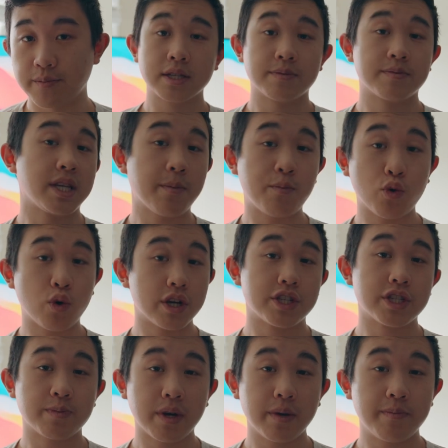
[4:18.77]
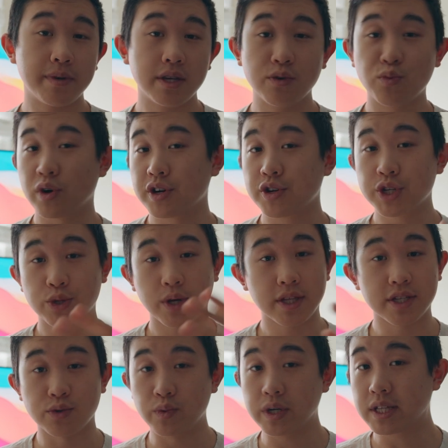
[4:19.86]
Some sample questions might be, what are your
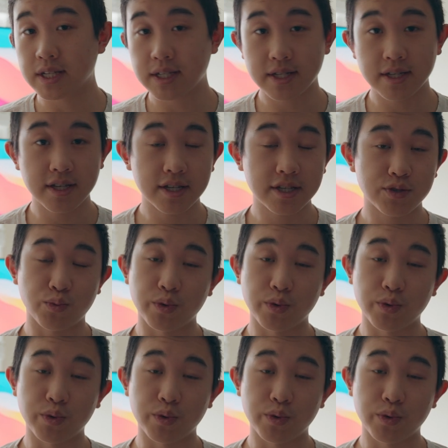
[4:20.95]
strengths and weaknesses?